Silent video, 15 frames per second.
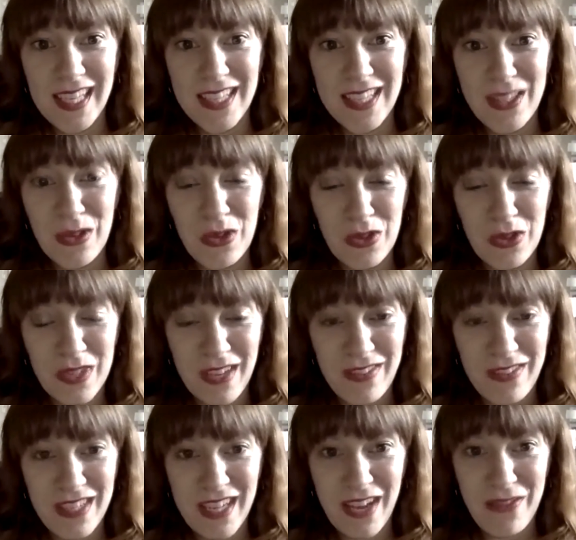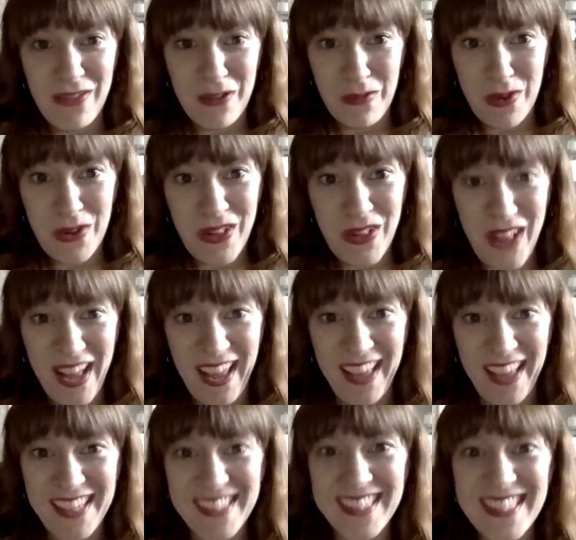a social safety net for the middle
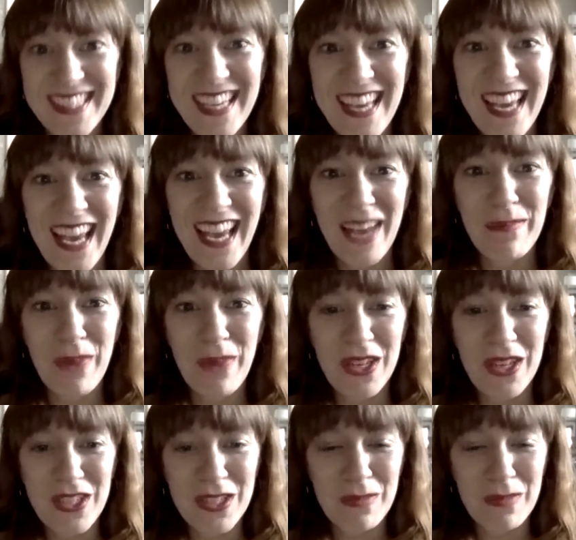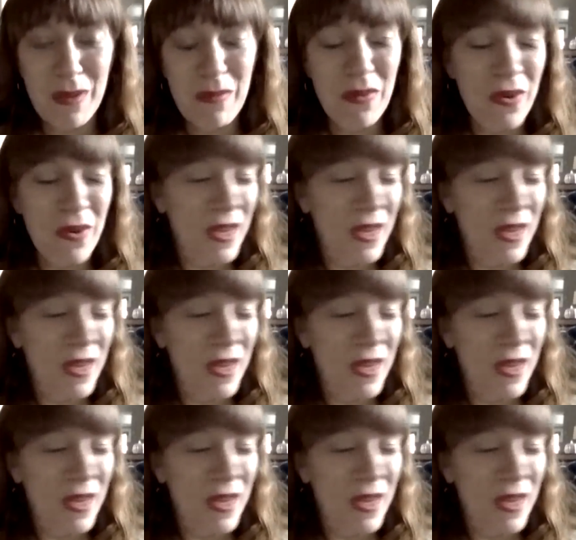class and punishes people.